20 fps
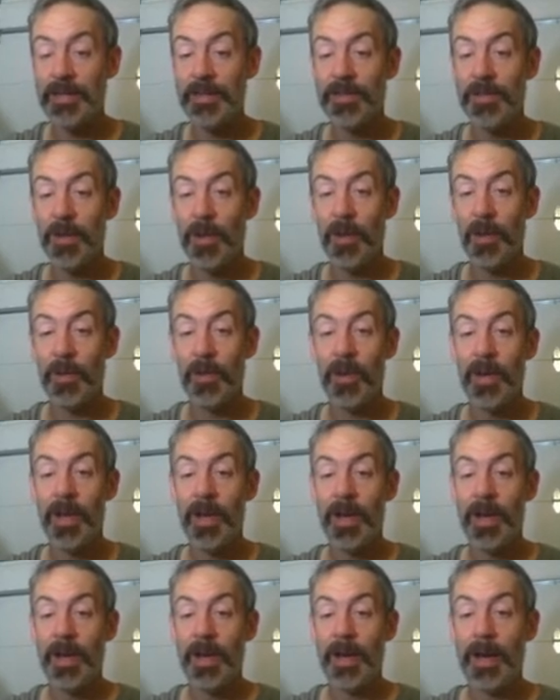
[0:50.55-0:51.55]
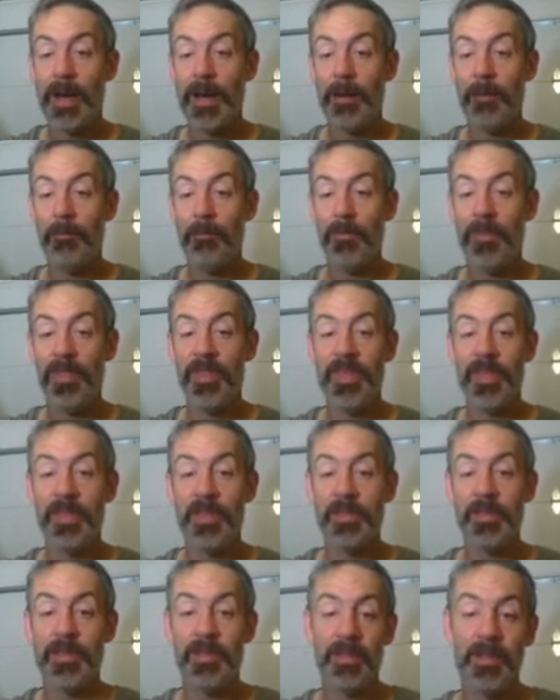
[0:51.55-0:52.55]
So
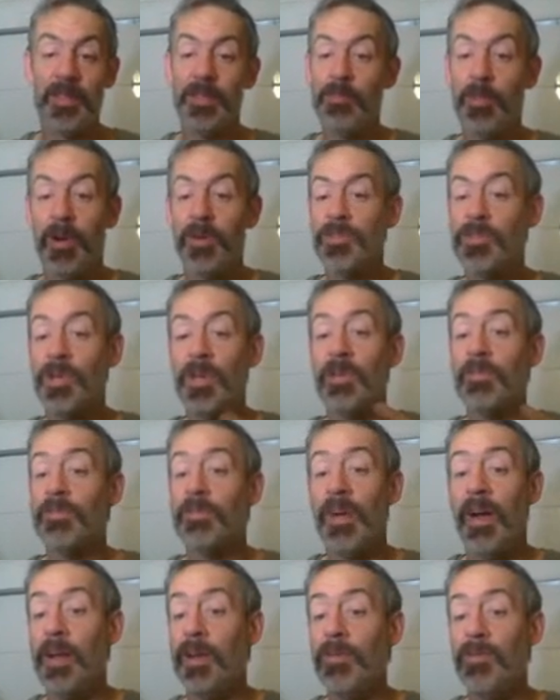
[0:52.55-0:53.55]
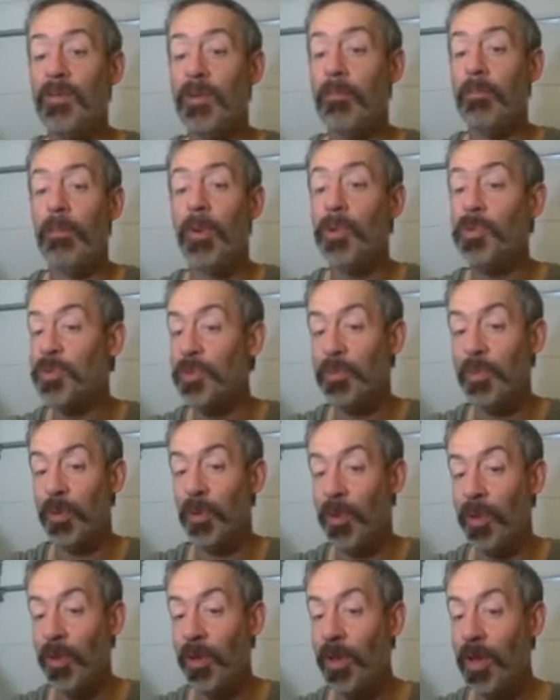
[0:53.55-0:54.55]
these parts you can find from
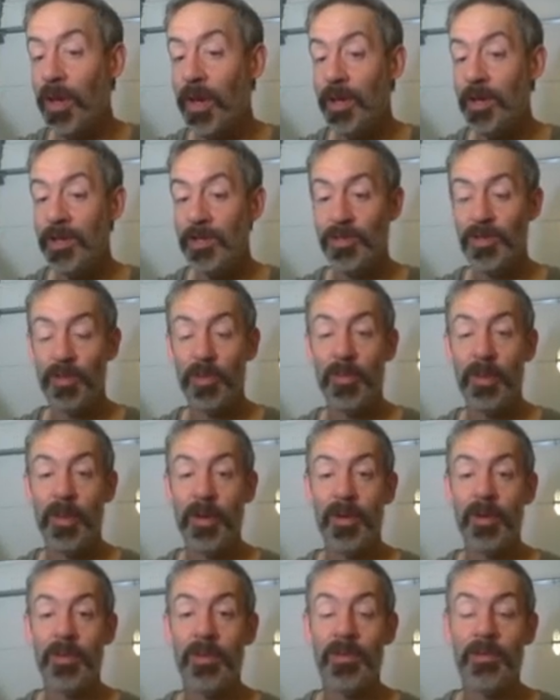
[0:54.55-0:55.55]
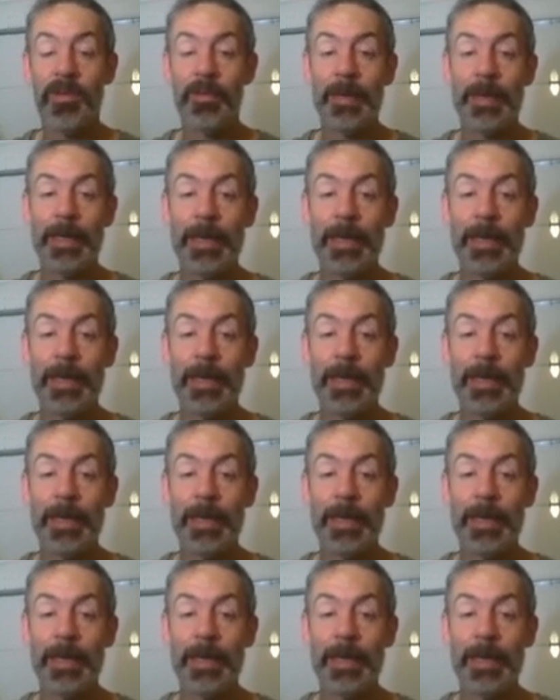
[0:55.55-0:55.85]
multiple distributors.